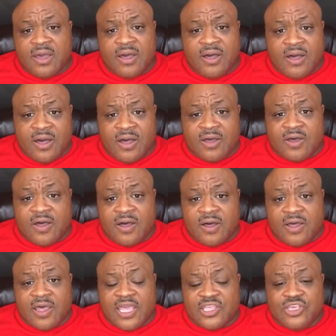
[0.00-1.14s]

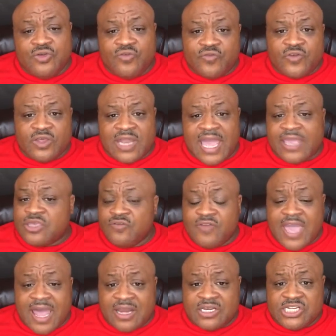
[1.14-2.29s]
and you feel like you've
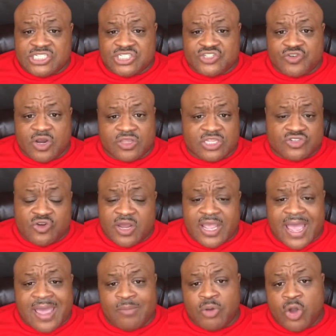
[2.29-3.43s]
got a decent truck. The truck
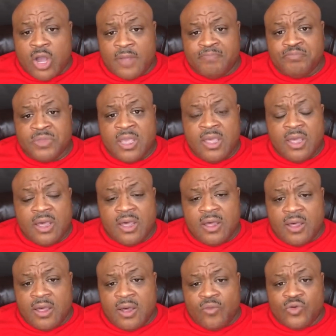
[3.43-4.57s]
I bought
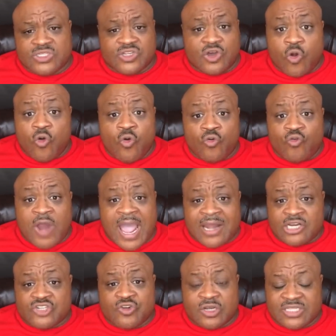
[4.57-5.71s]
was an old rider
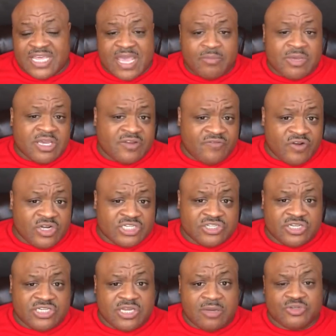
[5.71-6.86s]
truck that had been converted to a
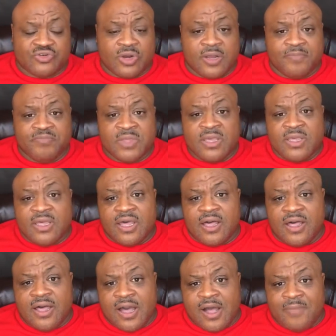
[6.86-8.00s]
dump truck.
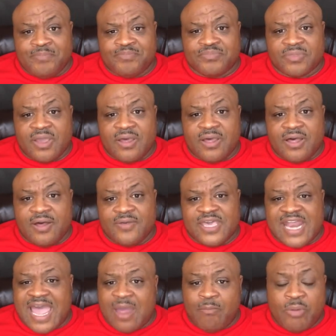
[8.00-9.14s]
And
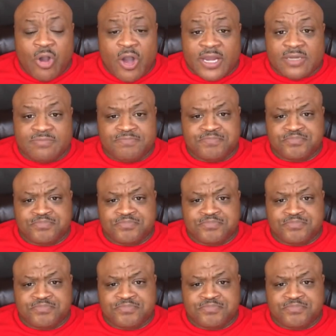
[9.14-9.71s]
I bought it,